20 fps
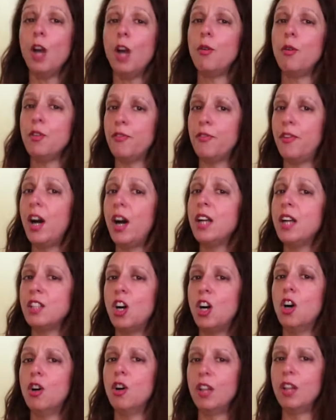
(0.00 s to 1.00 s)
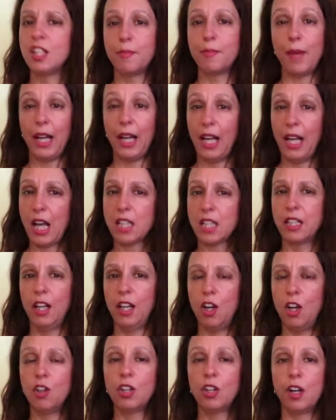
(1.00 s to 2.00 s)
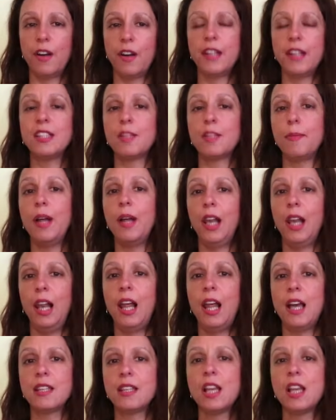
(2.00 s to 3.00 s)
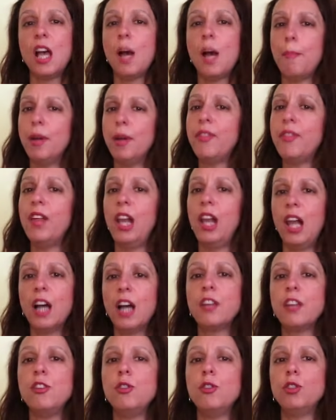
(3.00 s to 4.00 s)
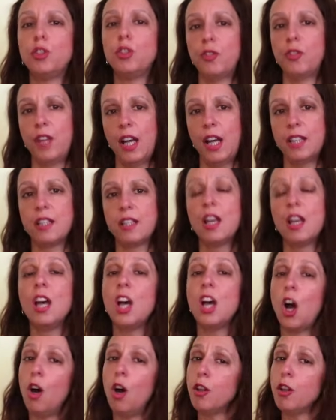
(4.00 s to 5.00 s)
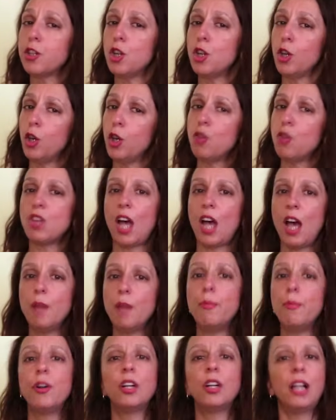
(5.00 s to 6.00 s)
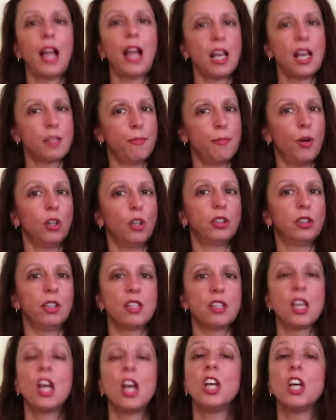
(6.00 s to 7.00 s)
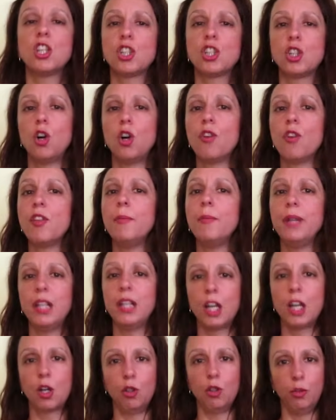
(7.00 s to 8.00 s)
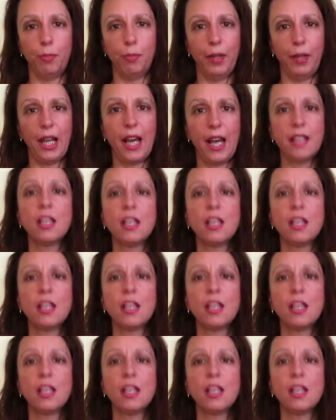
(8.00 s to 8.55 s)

Refined oils may last longer and smell less, but they lack nutrients. Also, use amber glass bottles. Store them in a cool place,